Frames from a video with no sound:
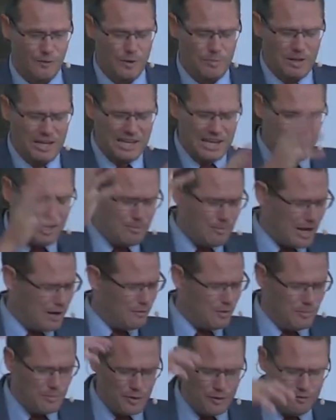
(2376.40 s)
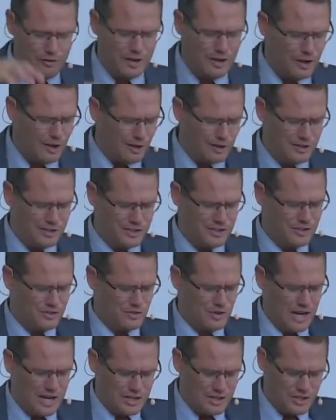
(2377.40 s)
We begin by removing all
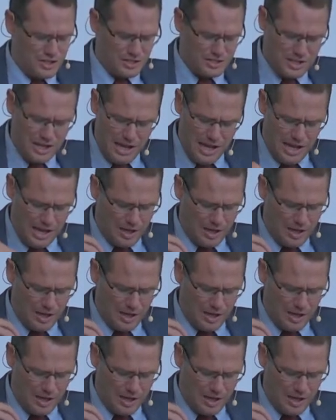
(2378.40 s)
distractions